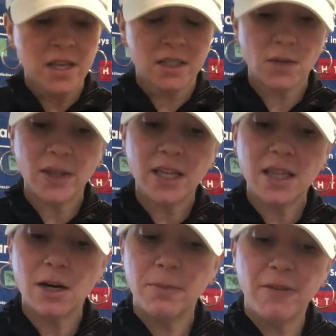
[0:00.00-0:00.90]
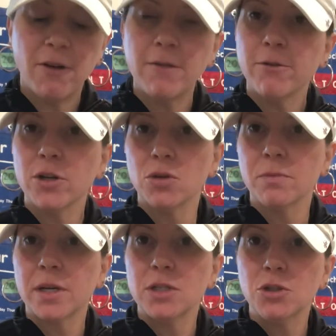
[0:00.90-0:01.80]
So I think that'll be fun for you
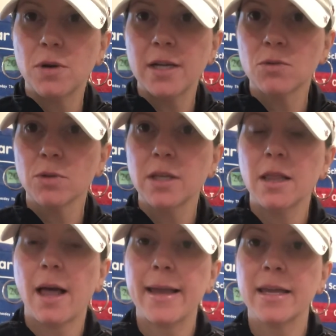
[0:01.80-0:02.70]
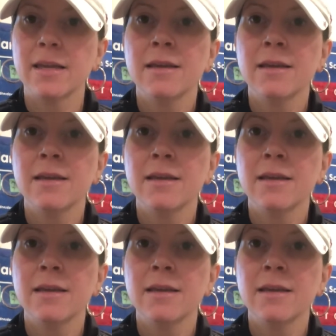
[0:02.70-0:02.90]
because you guys really like